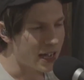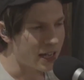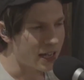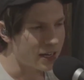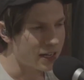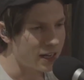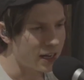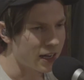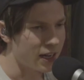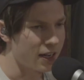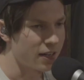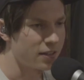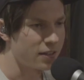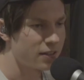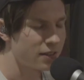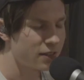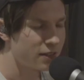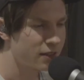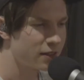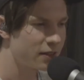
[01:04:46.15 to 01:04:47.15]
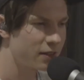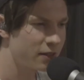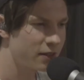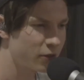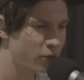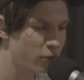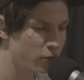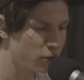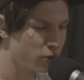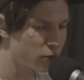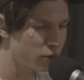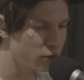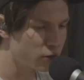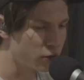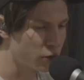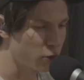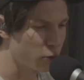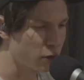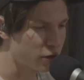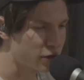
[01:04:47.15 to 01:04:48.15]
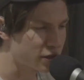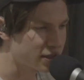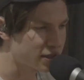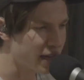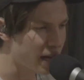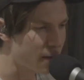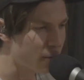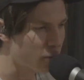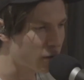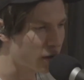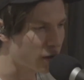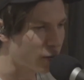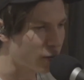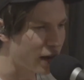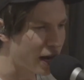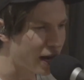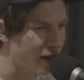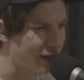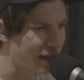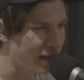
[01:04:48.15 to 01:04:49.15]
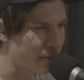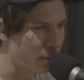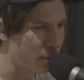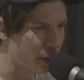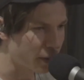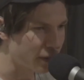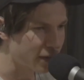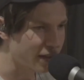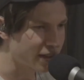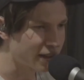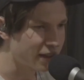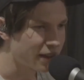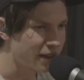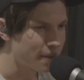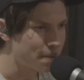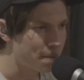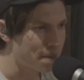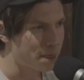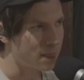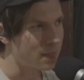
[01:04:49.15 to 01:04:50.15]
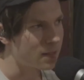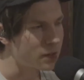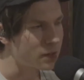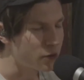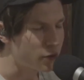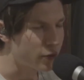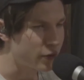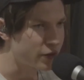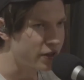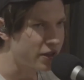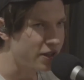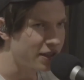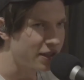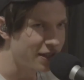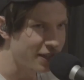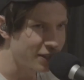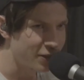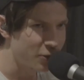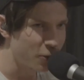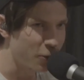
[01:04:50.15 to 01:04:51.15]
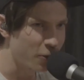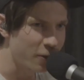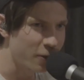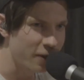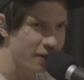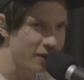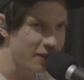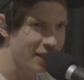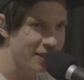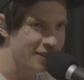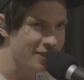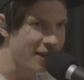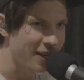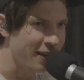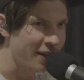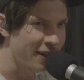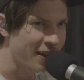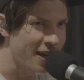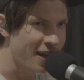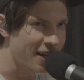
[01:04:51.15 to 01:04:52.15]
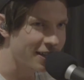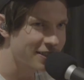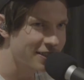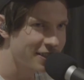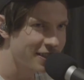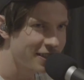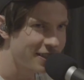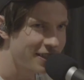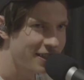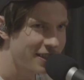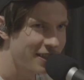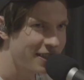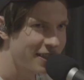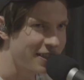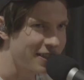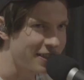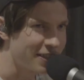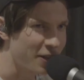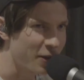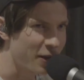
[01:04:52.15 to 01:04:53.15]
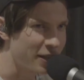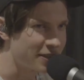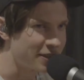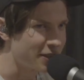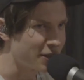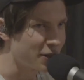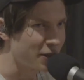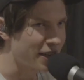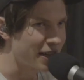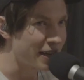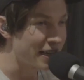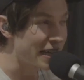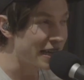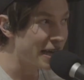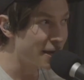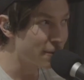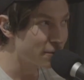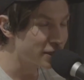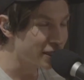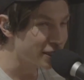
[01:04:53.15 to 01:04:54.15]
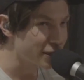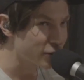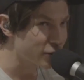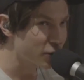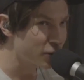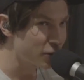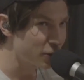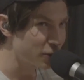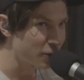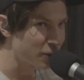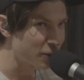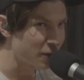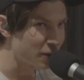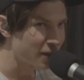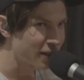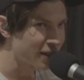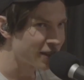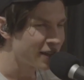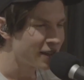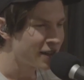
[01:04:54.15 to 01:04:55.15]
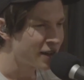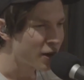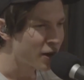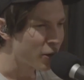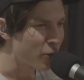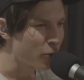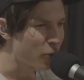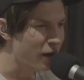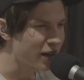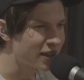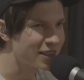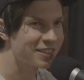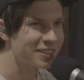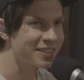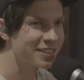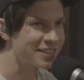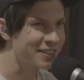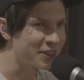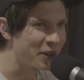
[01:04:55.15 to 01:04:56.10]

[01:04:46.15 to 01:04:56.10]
and we're just skateboarding around in that building. You see a door that's unlocked, into an empty school. What